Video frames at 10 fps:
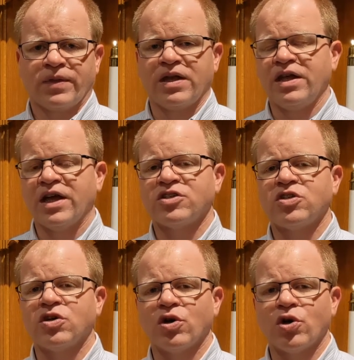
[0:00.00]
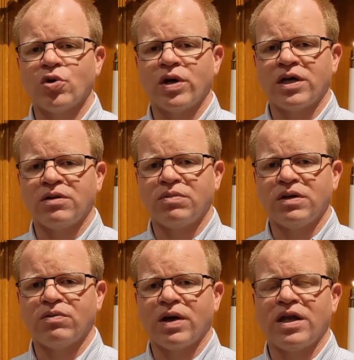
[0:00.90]
And he has to go and
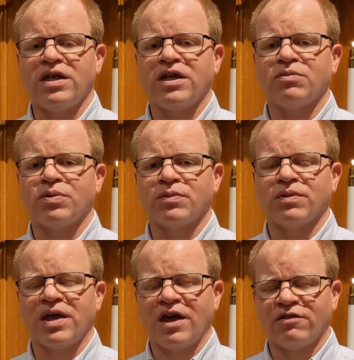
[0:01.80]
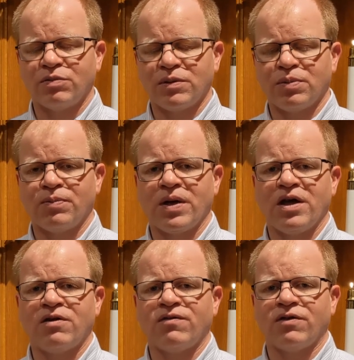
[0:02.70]
be ready, and pre- they have to be
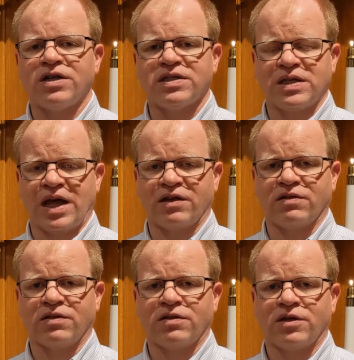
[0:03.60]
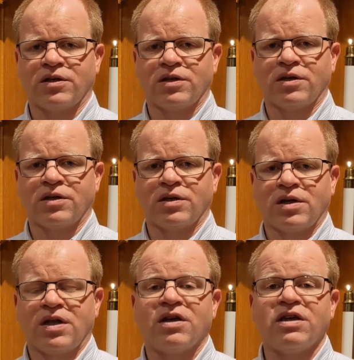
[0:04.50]
prepared for his death.
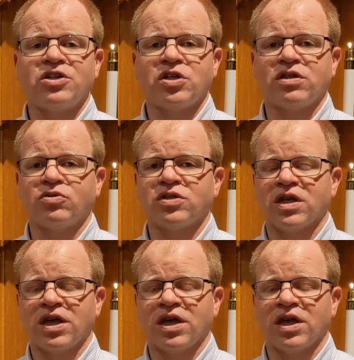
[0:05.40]
Now, each of those